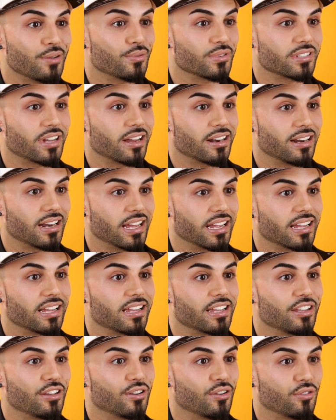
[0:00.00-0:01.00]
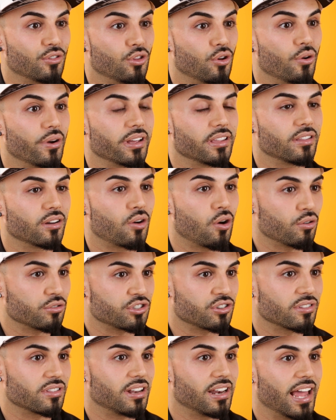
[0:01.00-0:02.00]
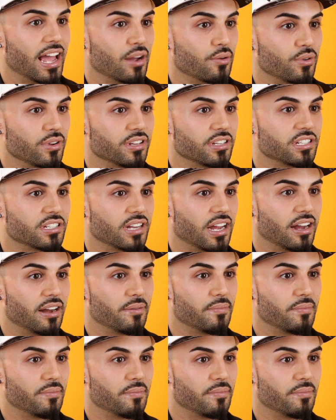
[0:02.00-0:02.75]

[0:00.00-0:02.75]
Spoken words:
It was kind of like, you know, knowing the culture, the language.